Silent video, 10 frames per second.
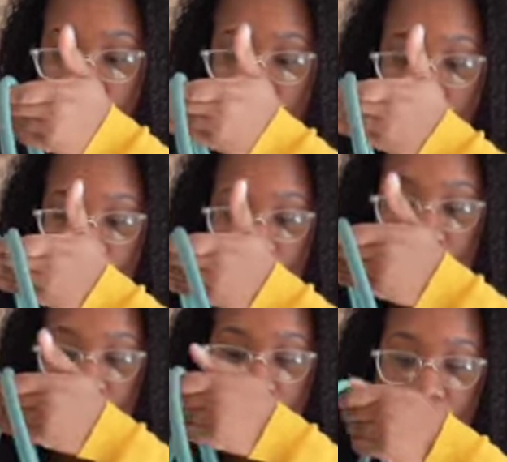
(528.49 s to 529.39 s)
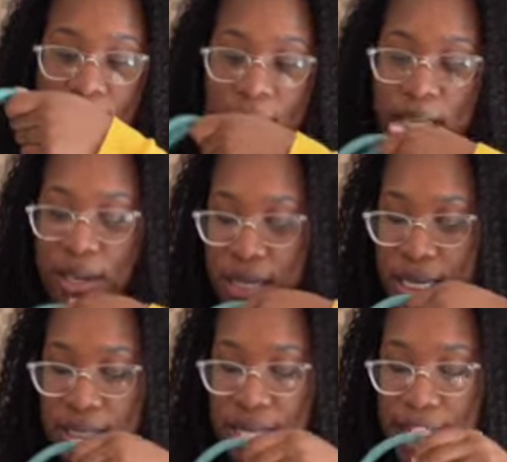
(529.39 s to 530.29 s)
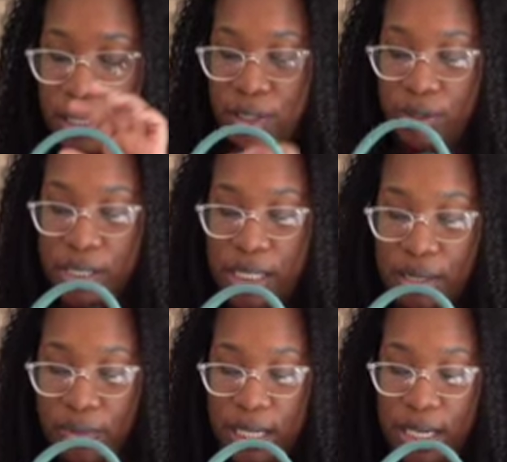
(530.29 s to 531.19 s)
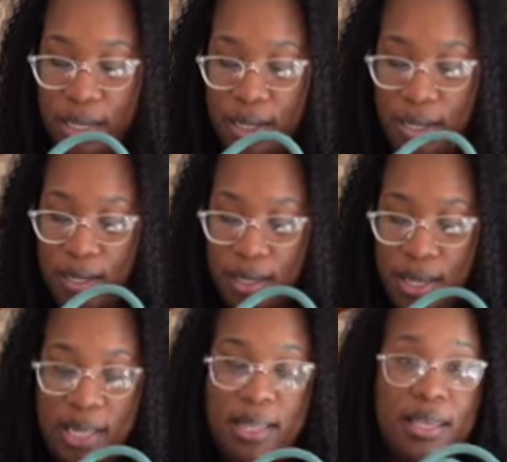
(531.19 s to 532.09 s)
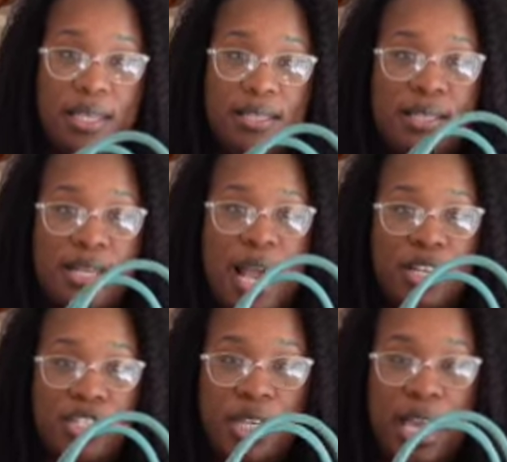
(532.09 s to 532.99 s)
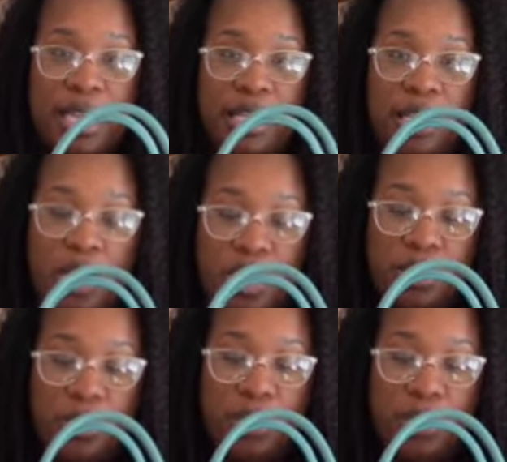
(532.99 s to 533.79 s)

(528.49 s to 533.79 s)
You can see that there is a little D-ring that this is actually hanging on. So